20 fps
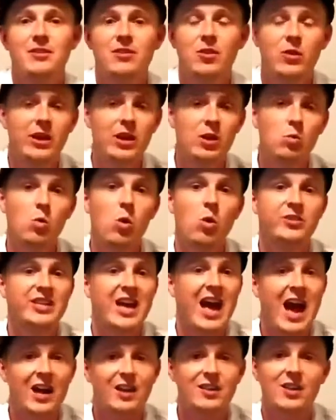So it will
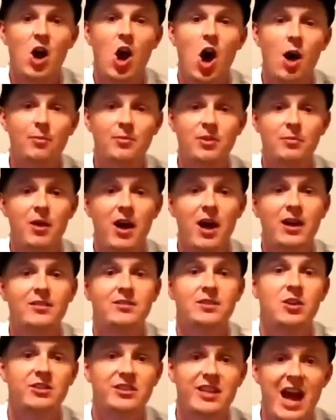tax
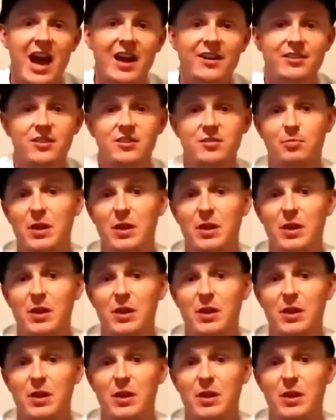optimize your taxes